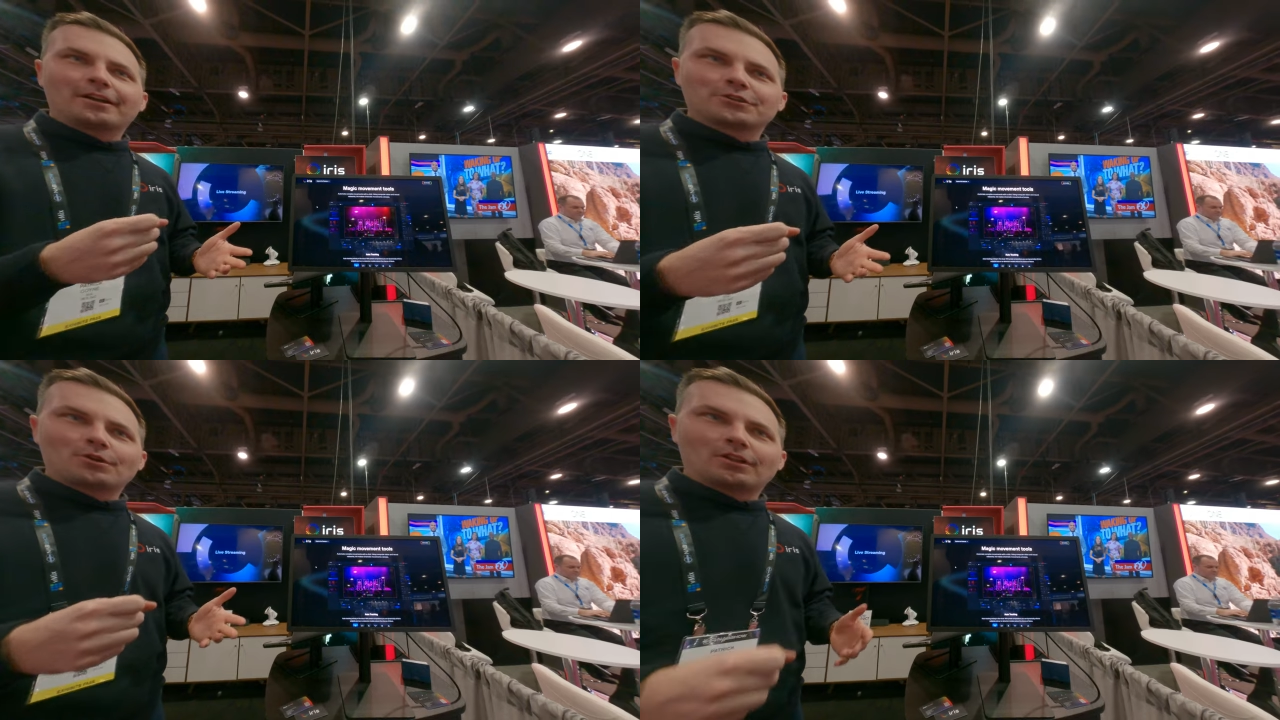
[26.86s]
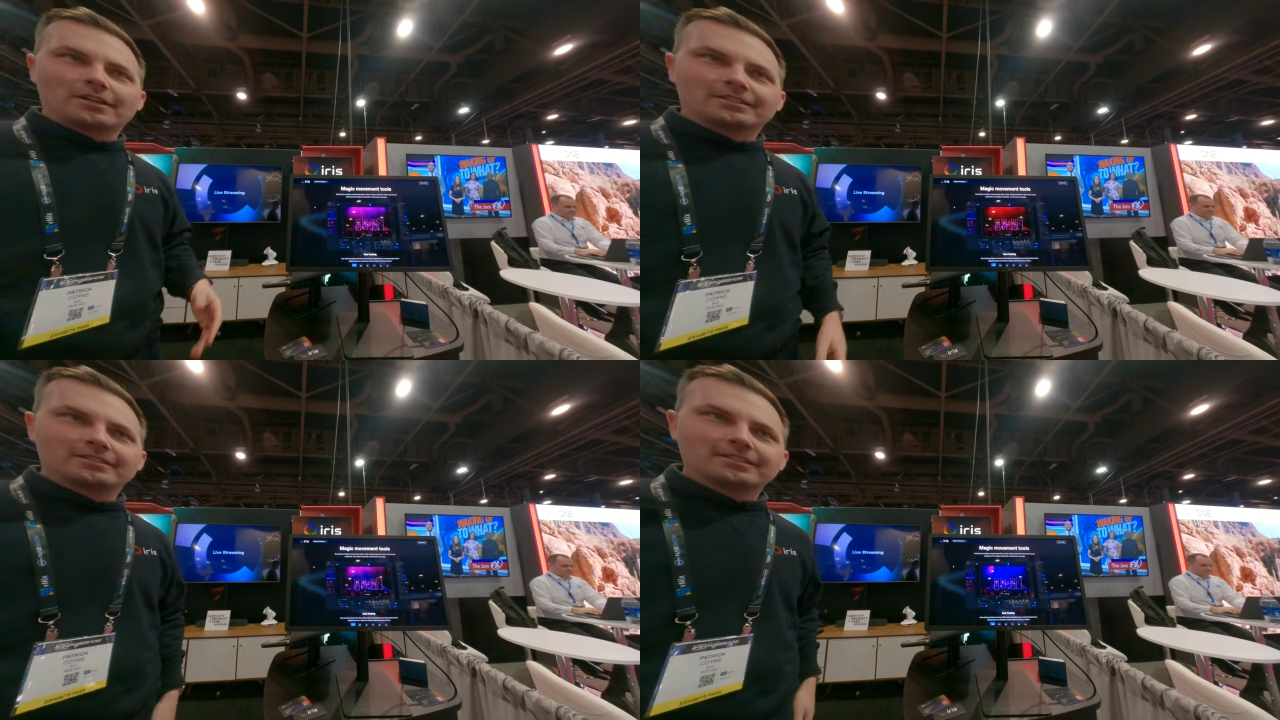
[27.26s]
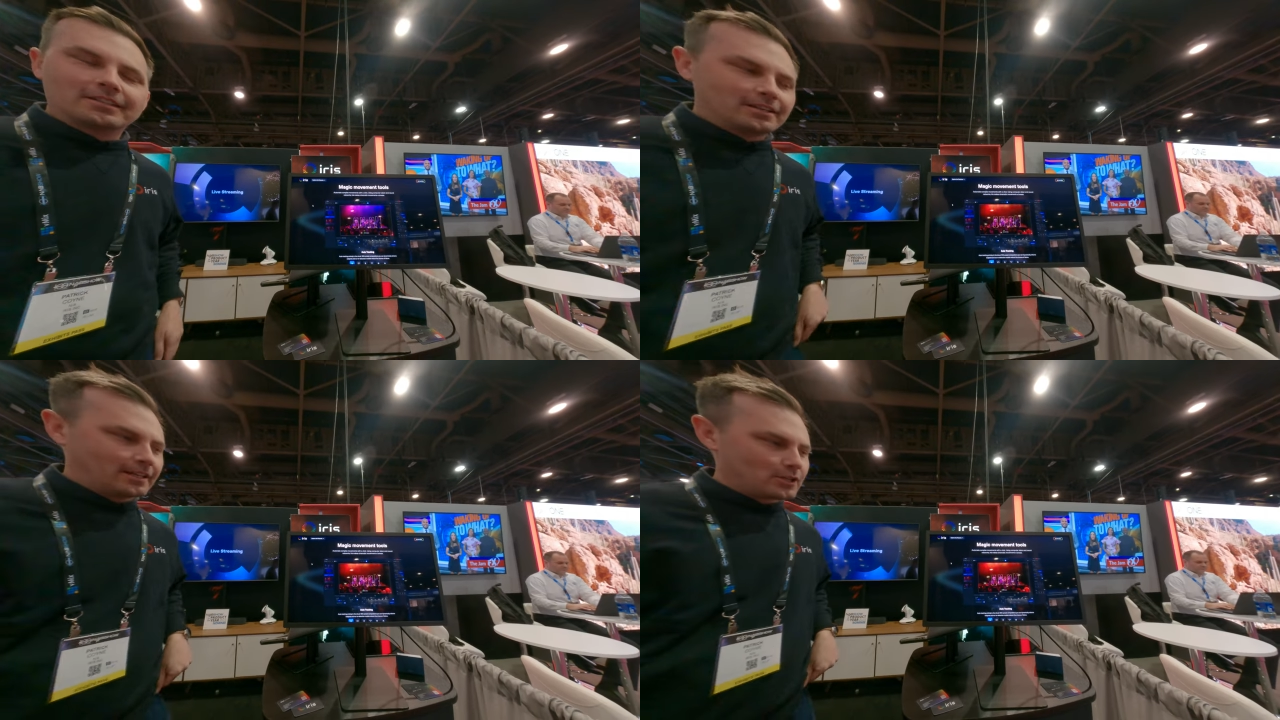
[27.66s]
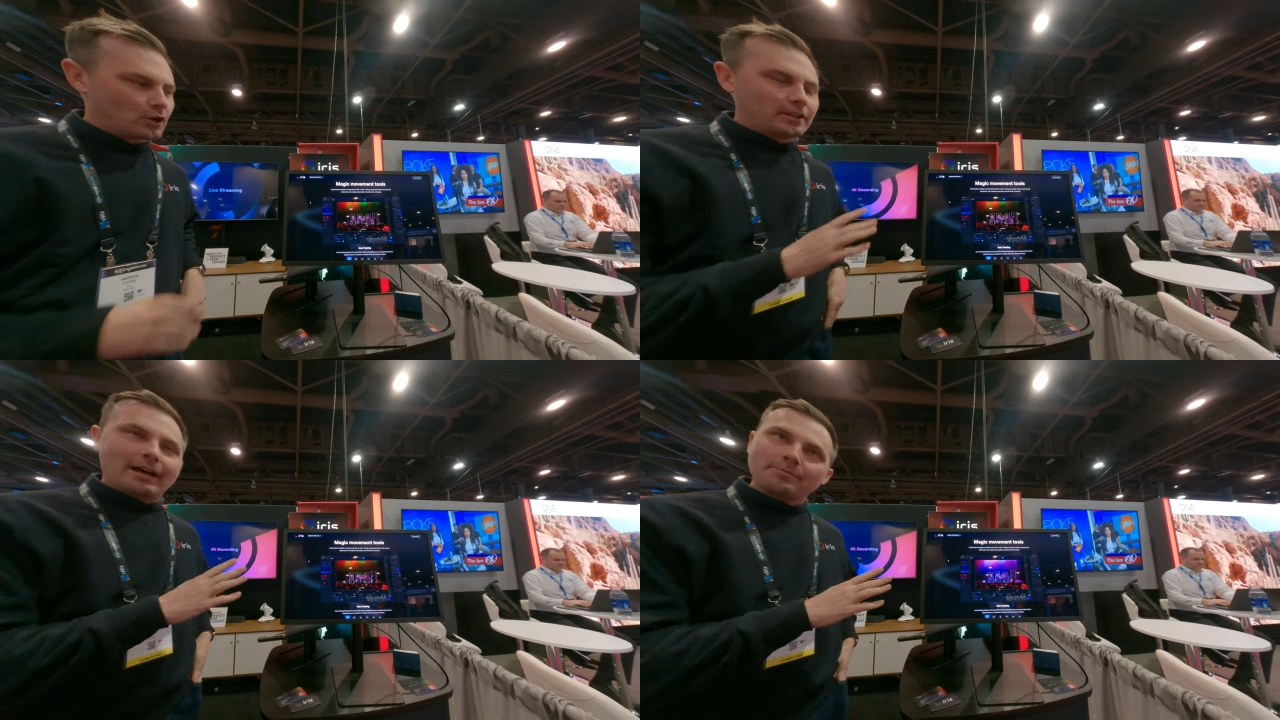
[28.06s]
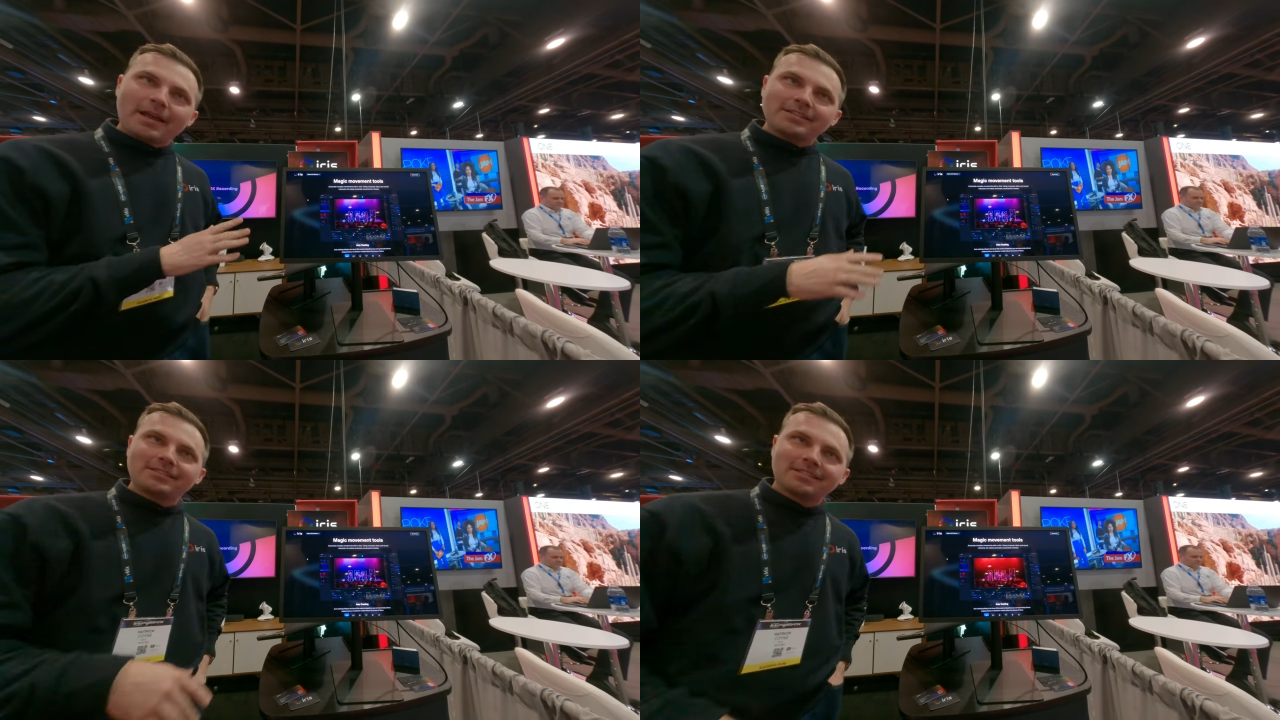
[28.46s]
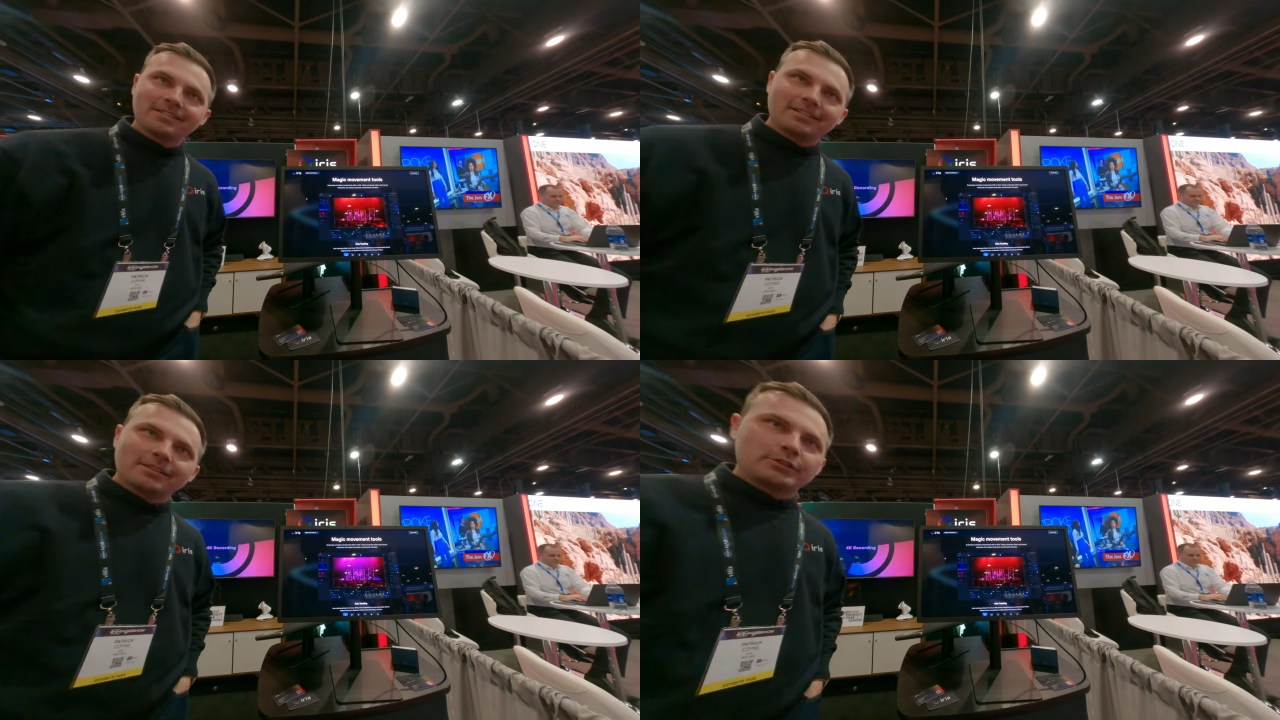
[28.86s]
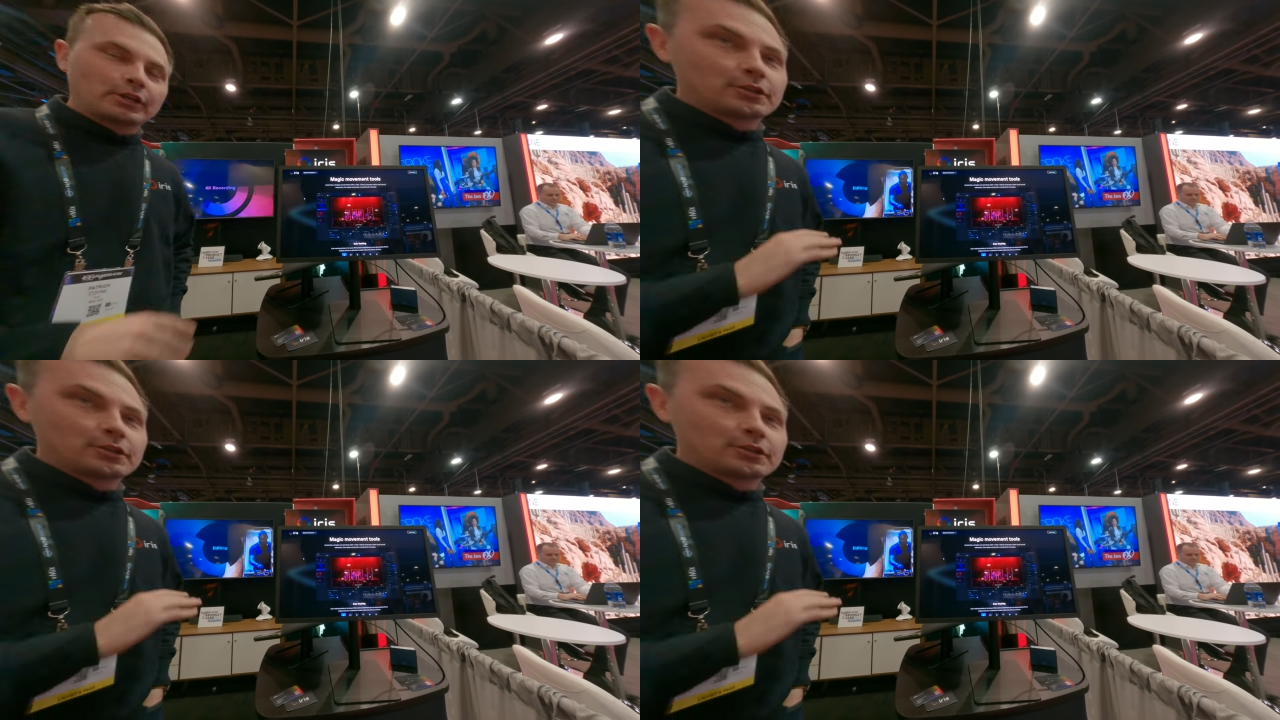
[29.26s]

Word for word: control. Wow. It's all cloud-based, so you can